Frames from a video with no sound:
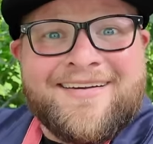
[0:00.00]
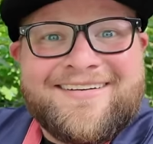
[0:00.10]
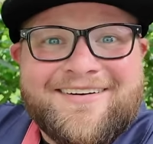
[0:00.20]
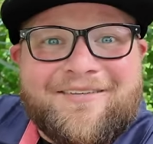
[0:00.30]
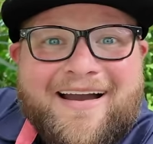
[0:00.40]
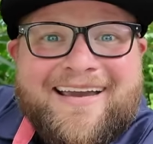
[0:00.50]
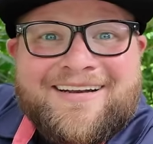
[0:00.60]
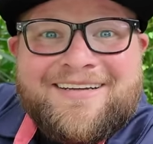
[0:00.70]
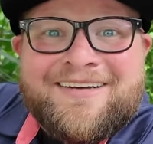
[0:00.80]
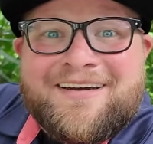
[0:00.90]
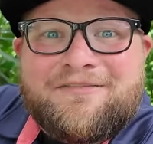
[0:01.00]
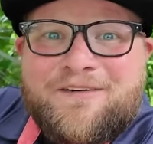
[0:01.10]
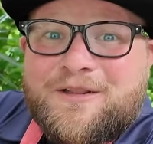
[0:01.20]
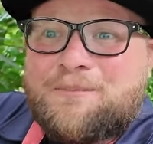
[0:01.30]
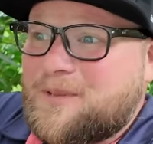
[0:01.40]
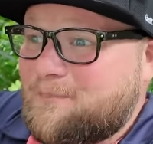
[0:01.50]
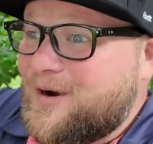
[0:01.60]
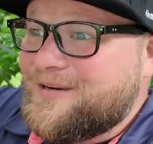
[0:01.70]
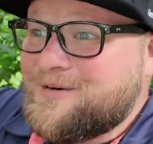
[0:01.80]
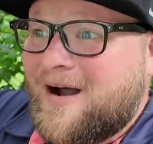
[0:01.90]
you know, I gotta fill up the
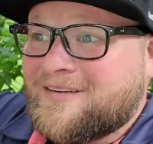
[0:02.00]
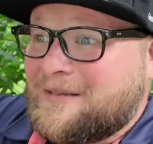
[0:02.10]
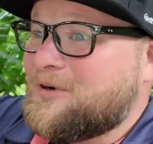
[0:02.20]
brand new house,